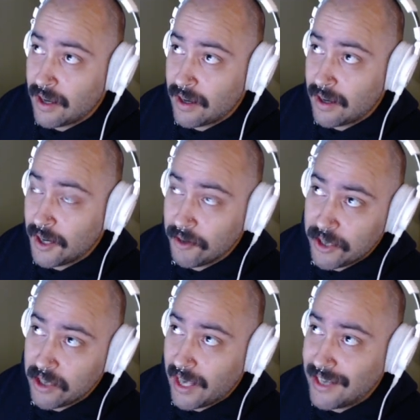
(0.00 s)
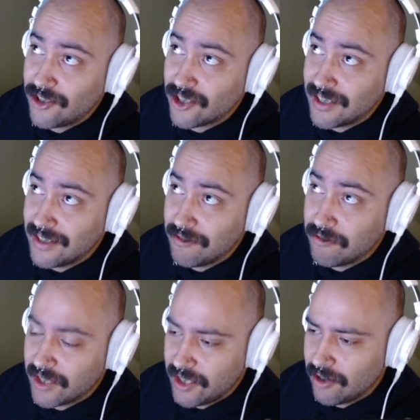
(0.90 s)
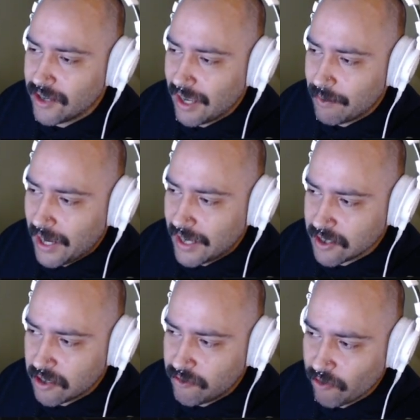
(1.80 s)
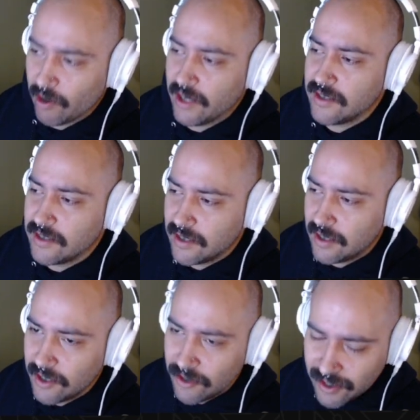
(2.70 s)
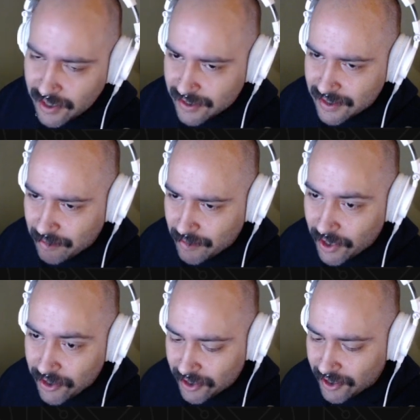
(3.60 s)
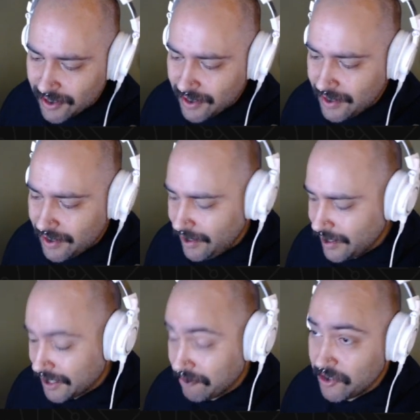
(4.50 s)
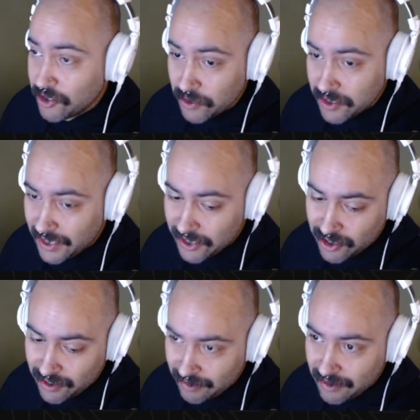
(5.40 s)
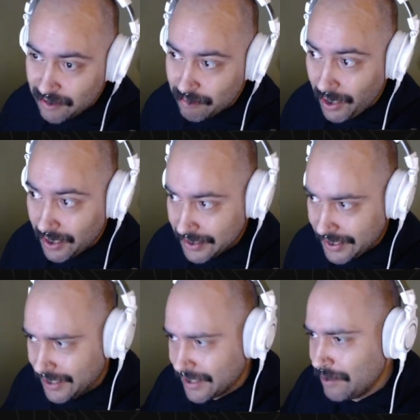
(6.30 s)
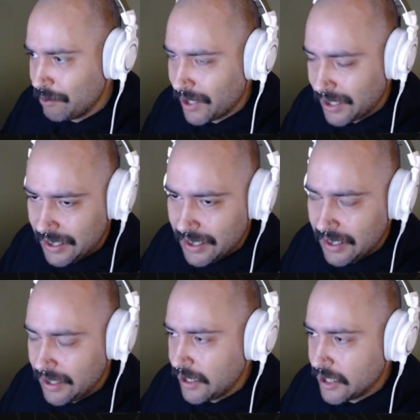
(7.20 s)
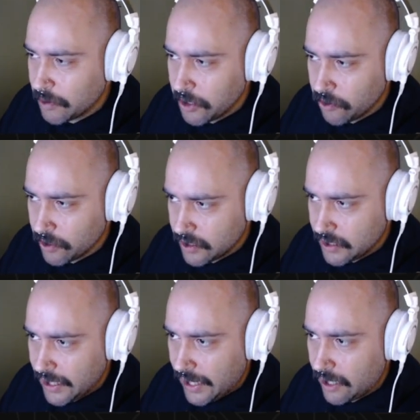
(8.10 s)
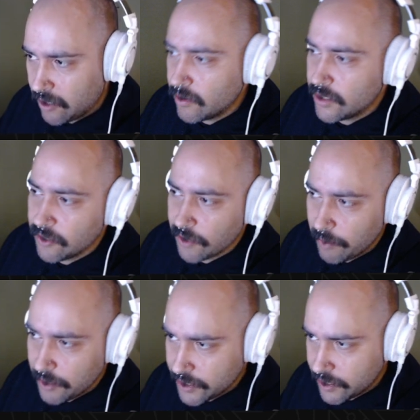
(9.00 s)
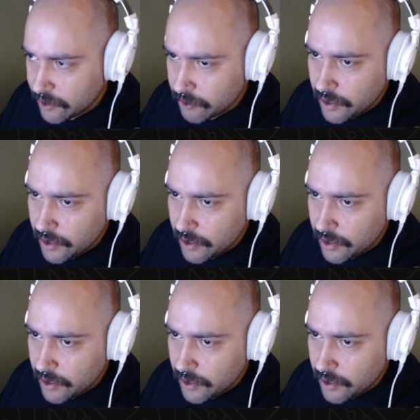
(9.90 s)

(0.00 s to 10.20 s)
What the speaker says: Unreal Engine video game-esque forest using some other kind of visualization modeling. But it's pretty cool to see how you're able to